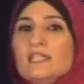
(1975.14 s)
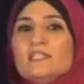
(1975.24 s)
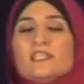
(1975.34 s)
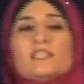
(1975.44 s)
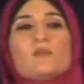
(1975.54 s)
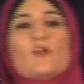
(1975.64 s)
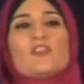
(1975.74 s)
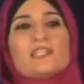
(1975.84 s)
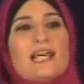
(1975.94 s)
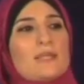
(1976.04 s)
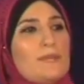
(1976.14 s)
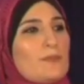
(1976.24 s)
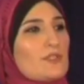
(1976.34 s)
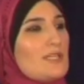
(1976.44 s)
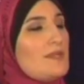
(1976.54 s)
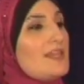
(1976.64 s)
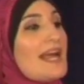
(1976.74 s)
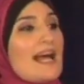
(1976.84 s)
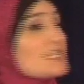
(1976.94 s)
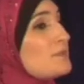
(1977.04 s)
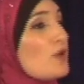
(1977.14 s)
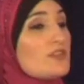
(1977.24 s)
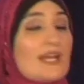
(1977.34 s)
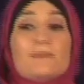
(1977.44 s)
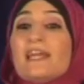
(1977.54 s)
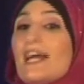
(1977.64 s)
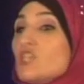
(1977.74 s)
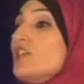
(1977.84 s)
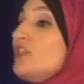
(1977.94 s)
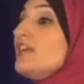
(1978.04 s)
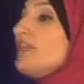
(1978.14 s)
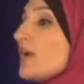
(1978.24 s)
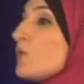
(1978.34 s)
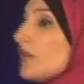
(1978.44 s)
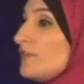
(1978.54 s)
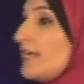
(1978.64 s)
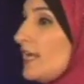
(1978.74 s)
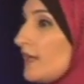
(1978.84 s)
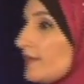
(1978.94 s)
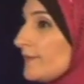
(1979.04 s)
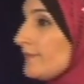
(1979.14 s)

Sisters and brothers, a lot of people see me and they ask me all the time, they actually think that I work for CAIR.